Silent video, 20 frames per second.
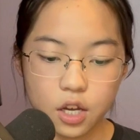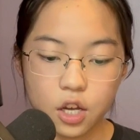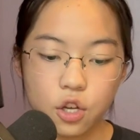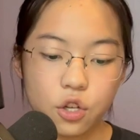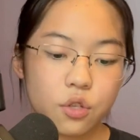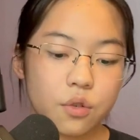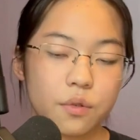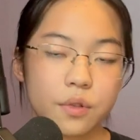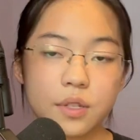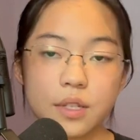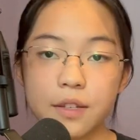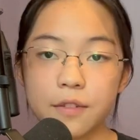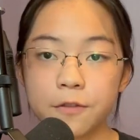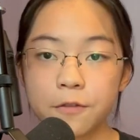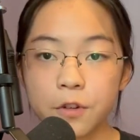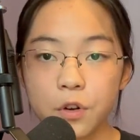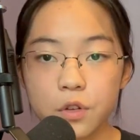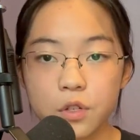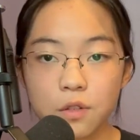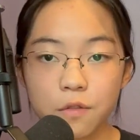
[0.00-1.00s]
She was the
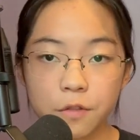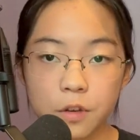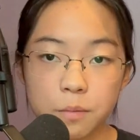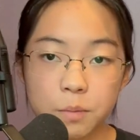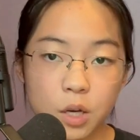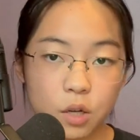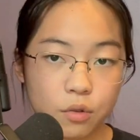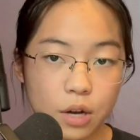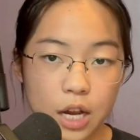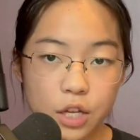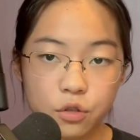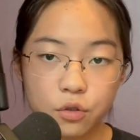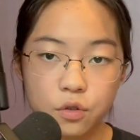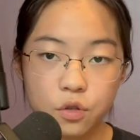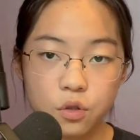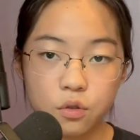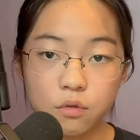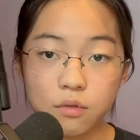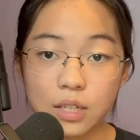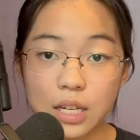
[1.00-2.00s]
first female graduate
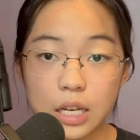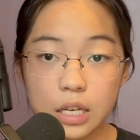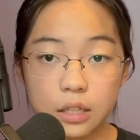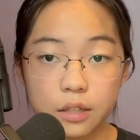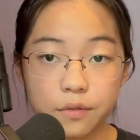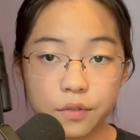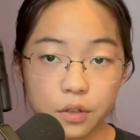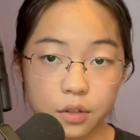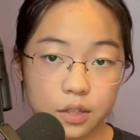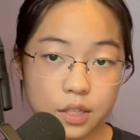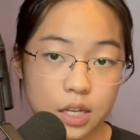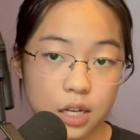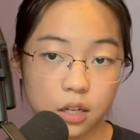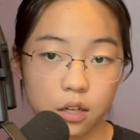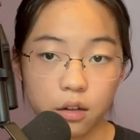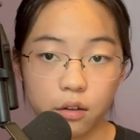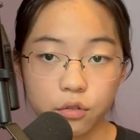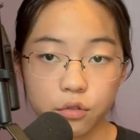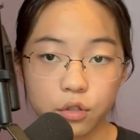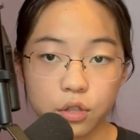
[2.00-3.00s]
student in the field of
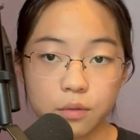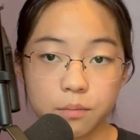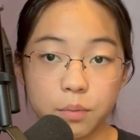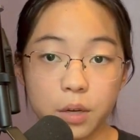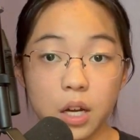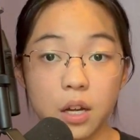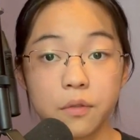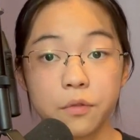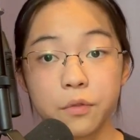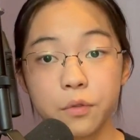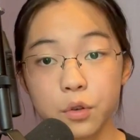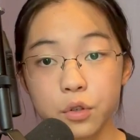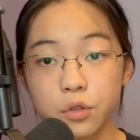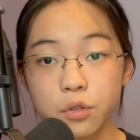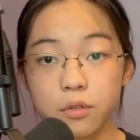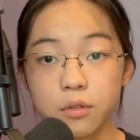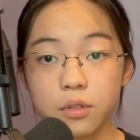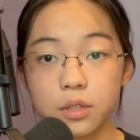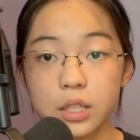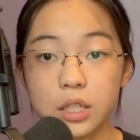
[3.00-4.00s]
psychology, but
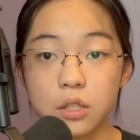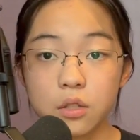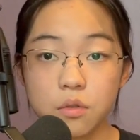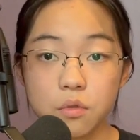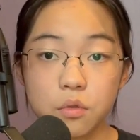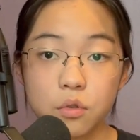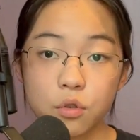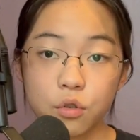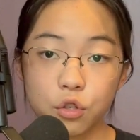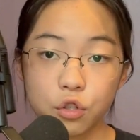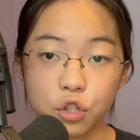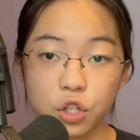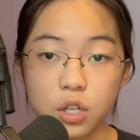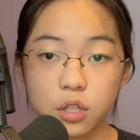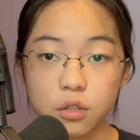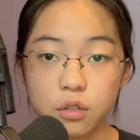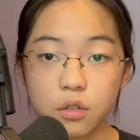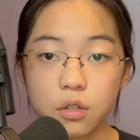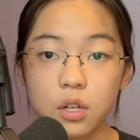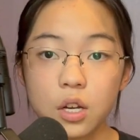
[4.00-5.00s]
unfortunately, due to her
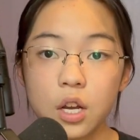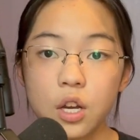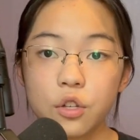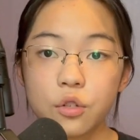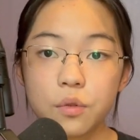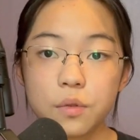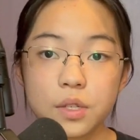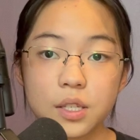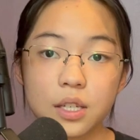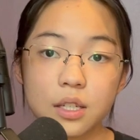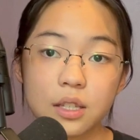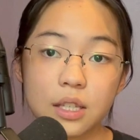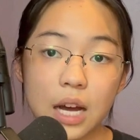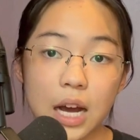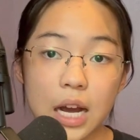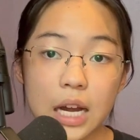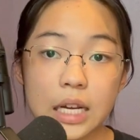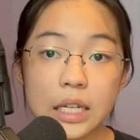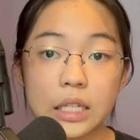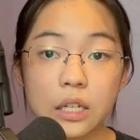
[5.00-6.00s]
gender, she was
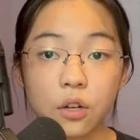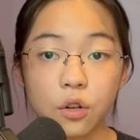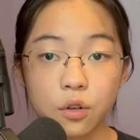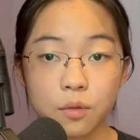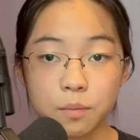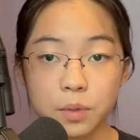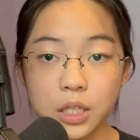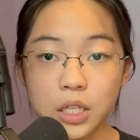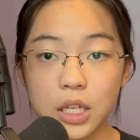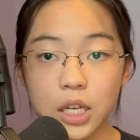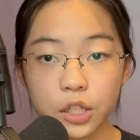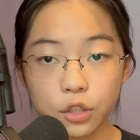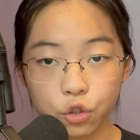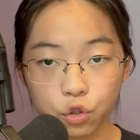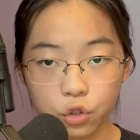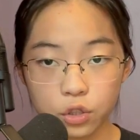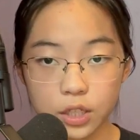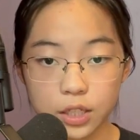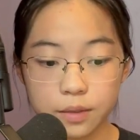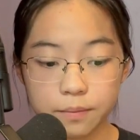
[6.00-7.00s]
denied her
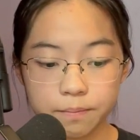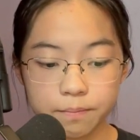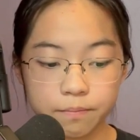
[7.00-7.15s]
PhD.